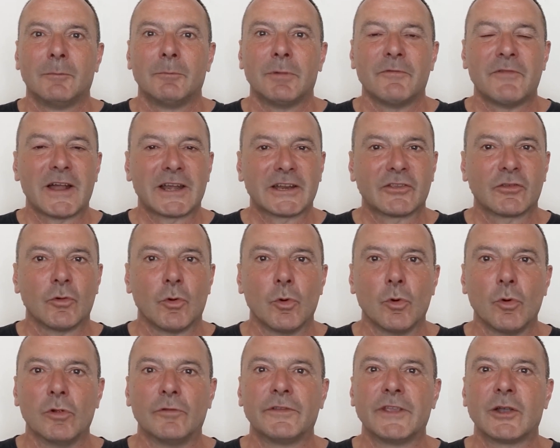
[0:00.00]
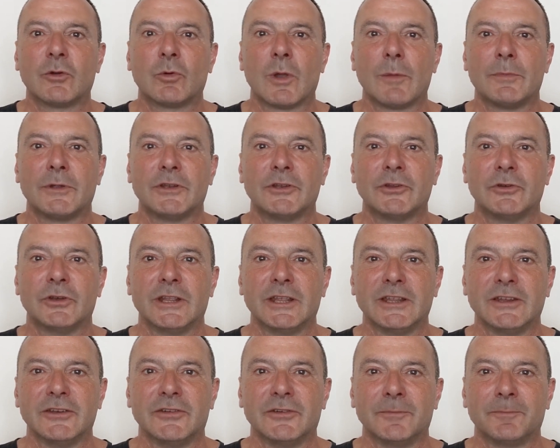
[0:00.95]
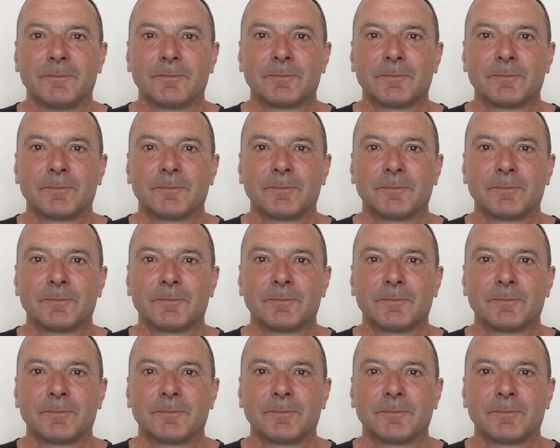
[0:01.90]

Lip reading: But that is all the equipment you need.